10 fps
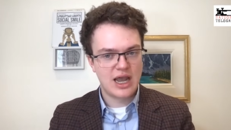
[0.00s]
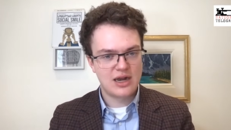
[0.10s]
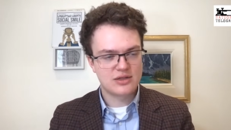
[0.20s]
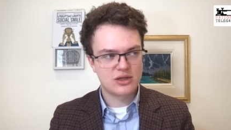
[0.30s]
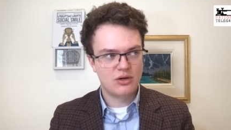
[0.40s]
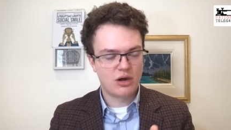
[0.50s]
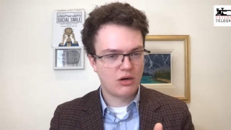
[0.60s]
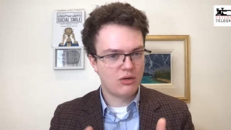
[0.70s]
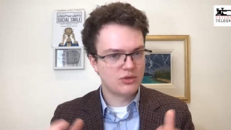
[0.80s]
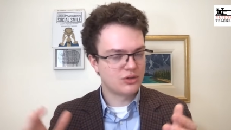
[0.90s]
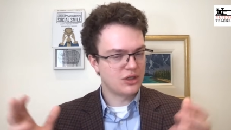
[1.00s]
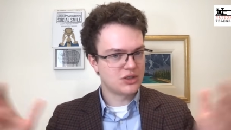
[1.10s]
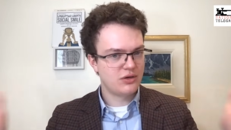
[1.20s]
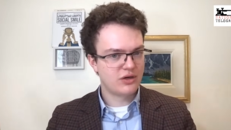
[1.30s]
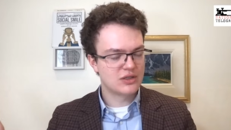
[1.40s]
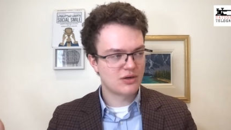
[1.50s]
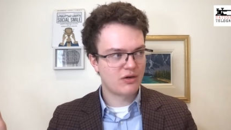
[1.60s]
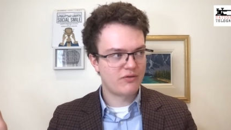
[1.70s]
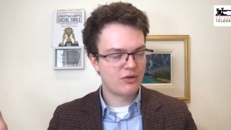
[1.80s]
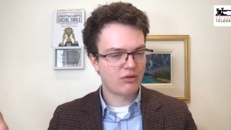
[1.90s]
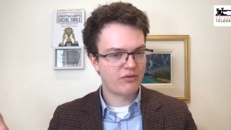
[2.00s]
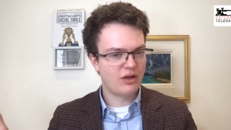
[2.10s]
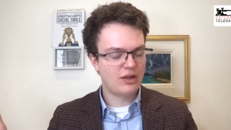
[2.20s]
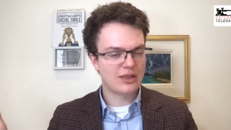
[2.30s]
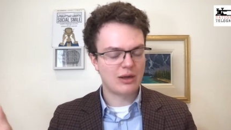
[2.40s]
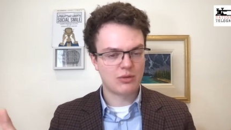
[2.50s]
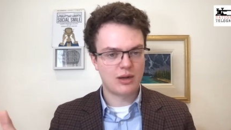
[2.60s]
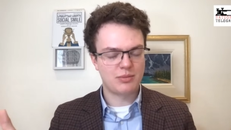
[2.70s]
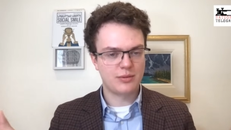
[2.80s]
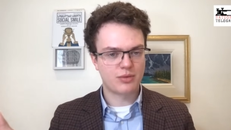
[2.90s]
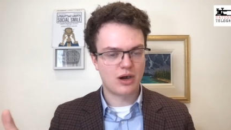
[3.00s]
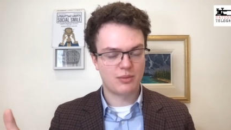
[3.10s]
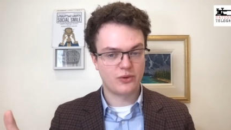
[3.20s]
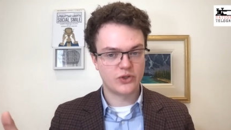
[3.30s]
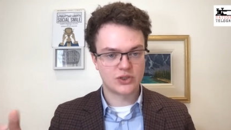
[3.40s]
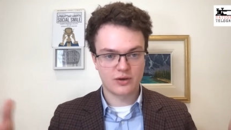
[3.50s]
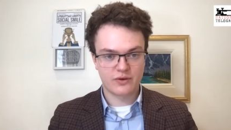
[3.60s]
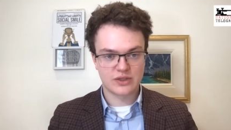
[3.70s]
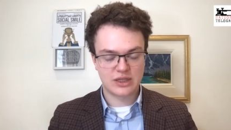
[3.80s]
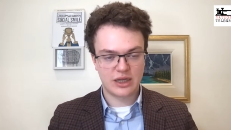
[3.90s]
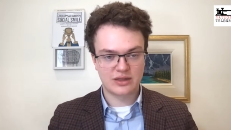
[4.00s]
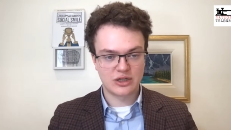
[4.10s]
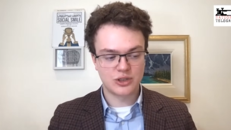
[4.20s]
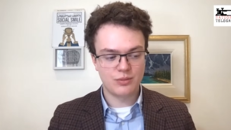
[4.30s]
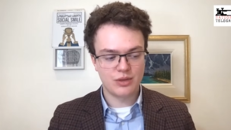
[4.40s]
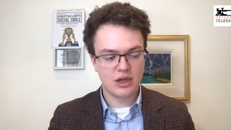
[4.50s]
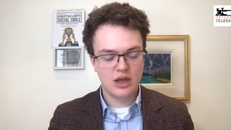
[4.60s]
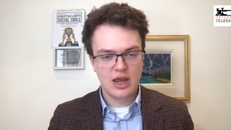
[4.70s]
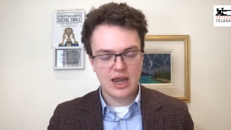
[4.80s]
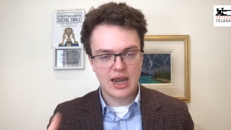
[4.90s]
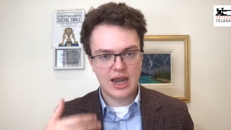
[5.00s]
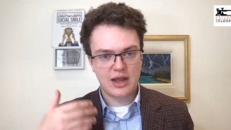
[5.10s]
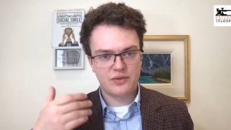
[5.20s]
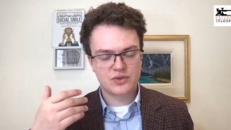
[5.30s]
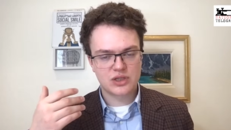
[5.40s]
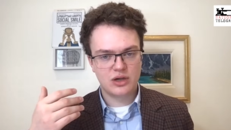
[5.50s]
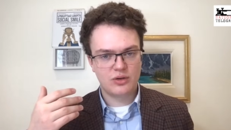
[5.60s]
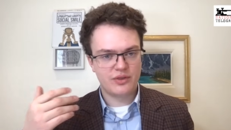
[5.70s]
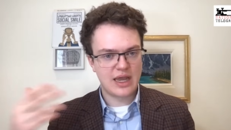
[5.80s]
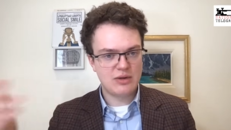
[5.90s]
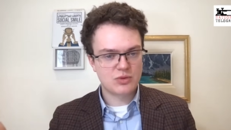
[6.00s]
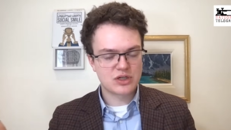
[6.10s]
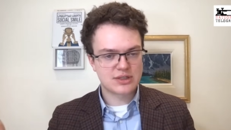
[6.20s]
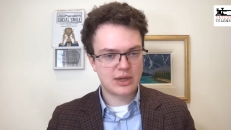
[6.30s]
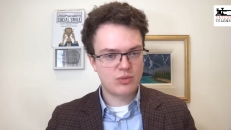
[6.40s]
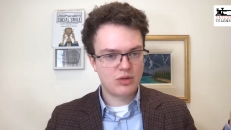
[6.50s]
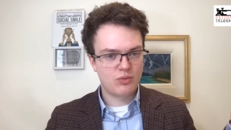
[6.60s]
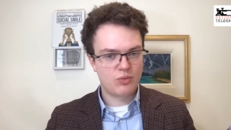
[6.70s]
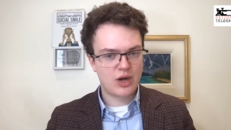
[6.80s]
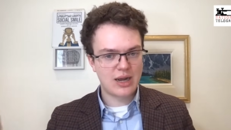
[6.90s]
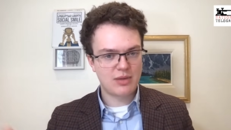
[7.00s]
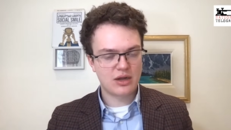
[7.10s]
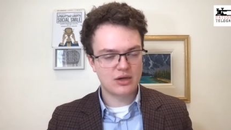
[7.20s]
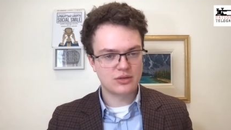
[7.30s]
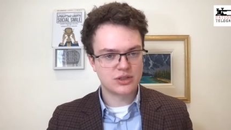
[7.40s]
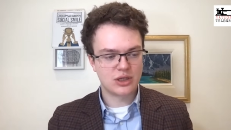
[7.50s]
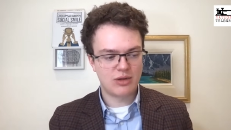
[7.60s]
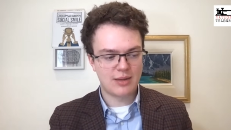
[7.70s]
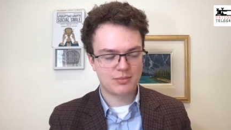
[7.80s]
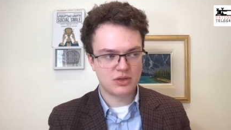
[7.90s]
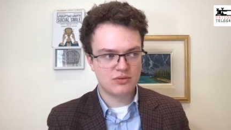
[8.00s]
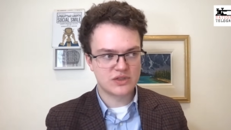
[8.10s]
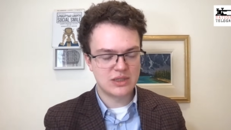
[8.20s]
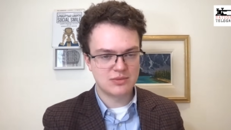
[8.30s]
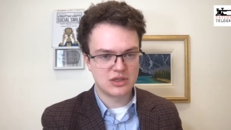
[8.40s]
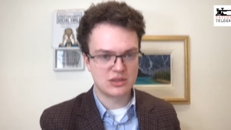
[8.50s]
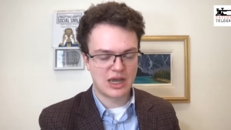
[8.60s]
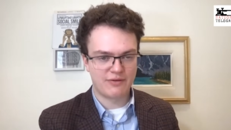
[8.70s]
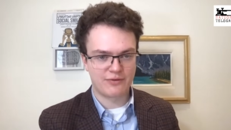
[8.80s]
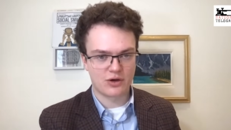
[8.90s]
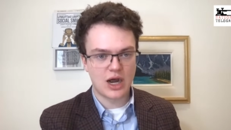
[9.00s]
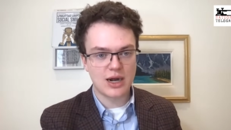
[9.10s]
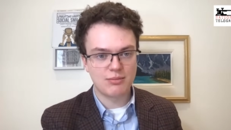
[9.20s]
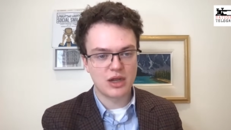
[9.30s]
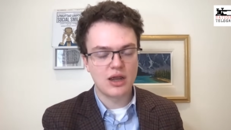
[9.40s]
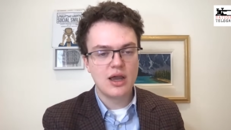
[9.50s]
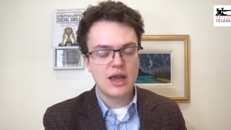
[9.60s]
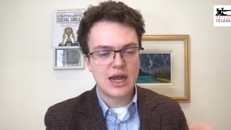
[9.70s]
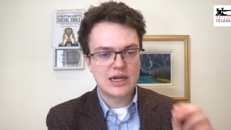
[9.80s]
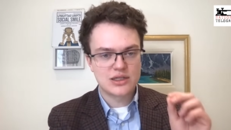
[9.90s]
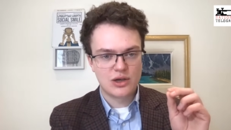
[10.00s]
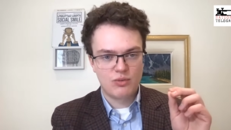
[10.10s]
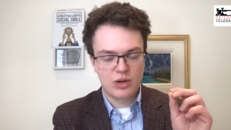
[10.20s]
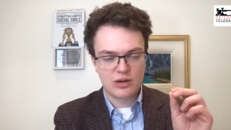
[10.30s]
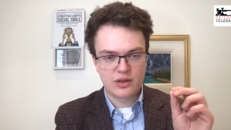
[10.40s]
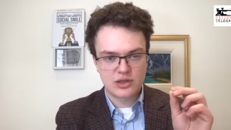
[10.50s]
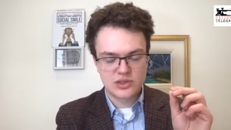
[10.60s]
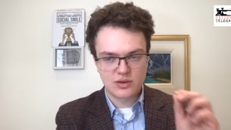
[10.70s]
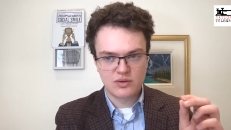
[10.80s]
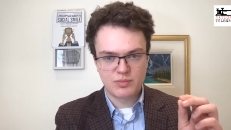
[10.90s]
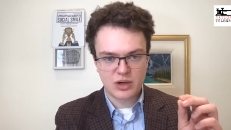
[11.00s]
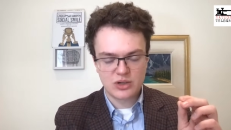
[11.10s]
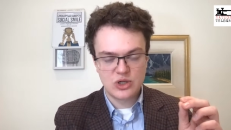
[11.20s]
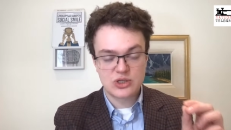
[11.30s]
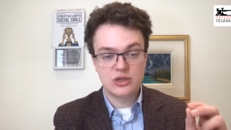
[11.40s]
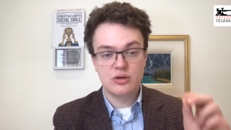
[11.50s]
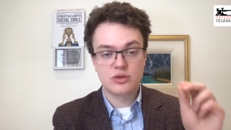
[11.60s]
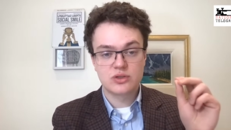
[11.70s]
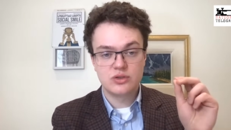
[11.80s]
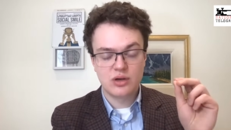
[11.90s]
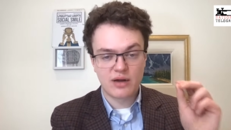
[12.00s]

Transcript: And so our own traditional Conservative voters felt like they were not being properly serviced like they should be, and so they were just like, well, why am I going to show up? You seem to have forgotten me. And so what the Conservative Party needs to do is do